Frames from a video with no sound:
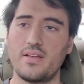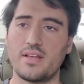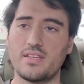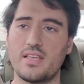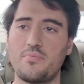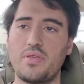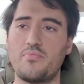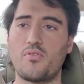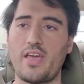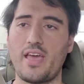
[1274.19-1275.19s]
because then
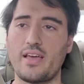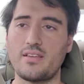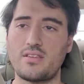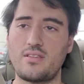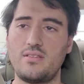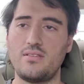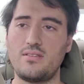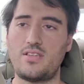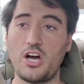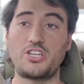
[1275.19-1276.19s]
people can't
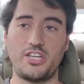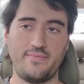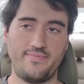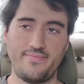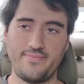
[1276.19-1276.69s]
touch him.